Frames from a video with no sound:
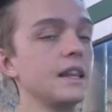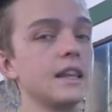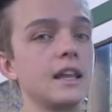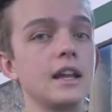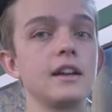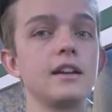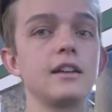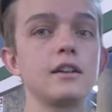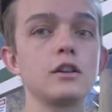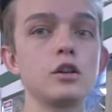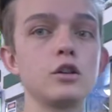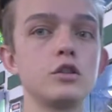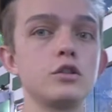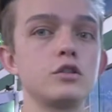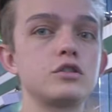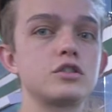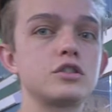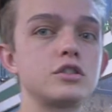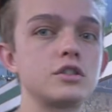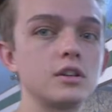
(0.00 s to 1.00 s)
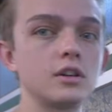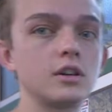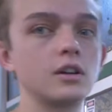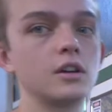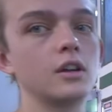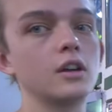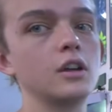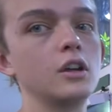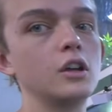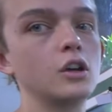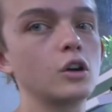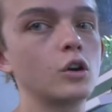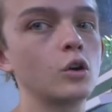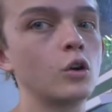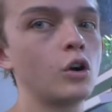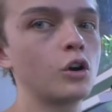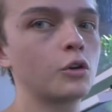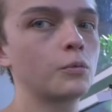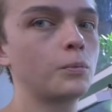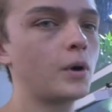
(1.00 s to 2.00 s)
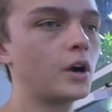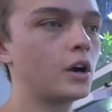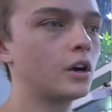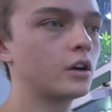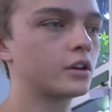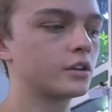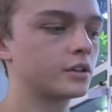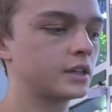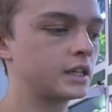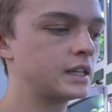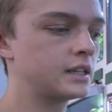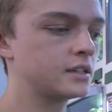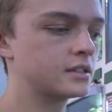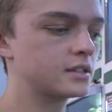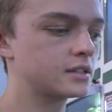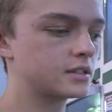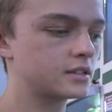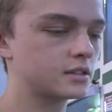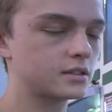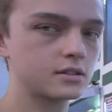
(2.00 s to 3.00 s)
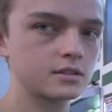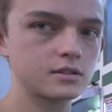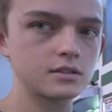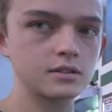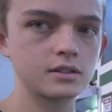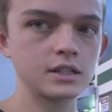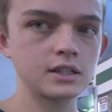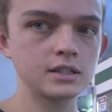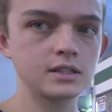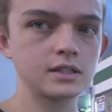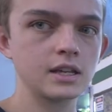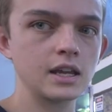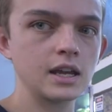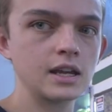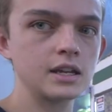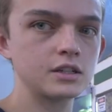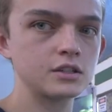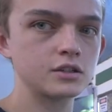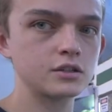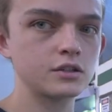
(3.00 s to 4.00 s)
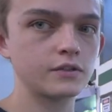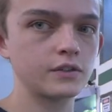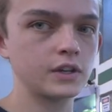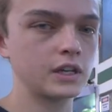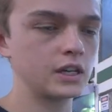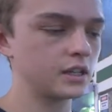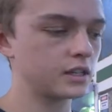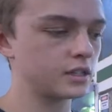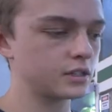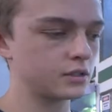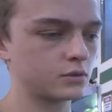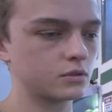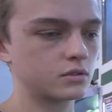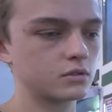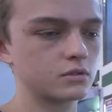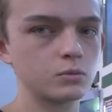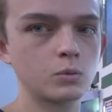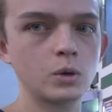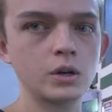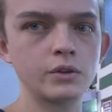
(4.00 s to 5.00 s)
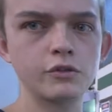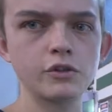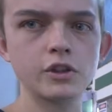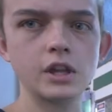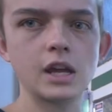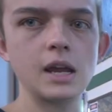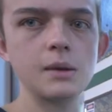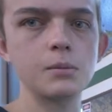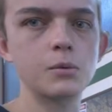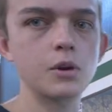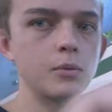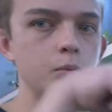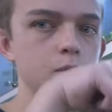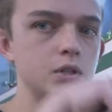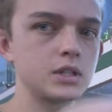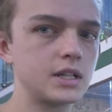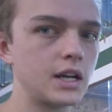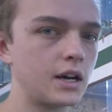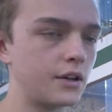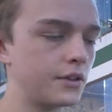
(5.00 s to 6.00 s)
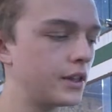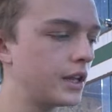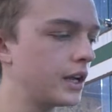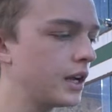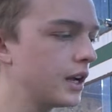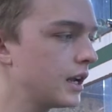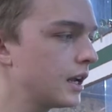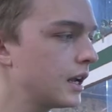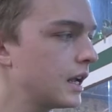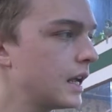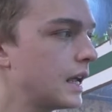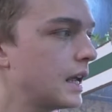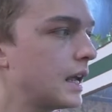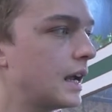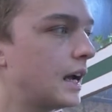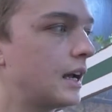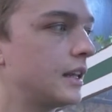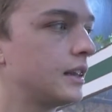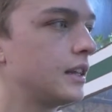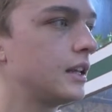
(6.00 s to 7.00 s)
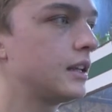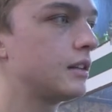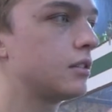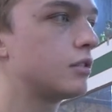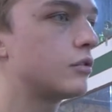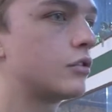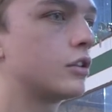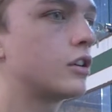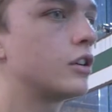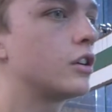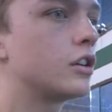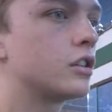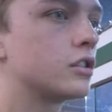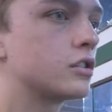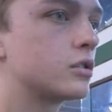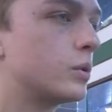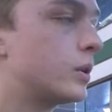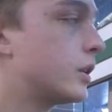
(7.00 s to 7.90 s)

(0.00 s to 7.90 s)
That includes the cork bark on these cages over here. There's one for the Cape Cobras down there, and then the Runcols